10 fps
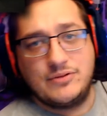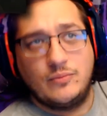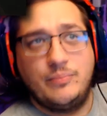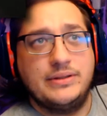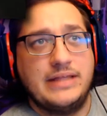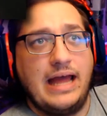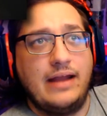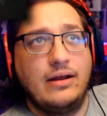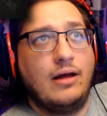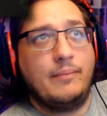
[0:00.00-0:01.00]
I'll put that
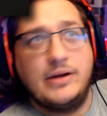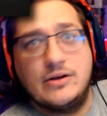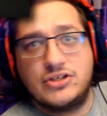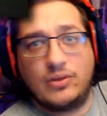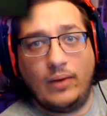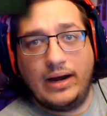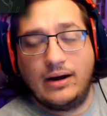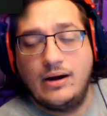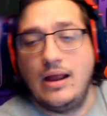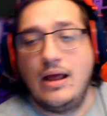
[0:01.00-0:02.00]
up here
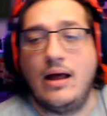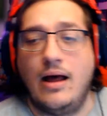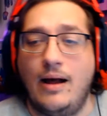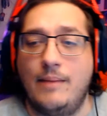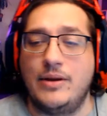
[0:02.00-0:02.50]
somewhere um,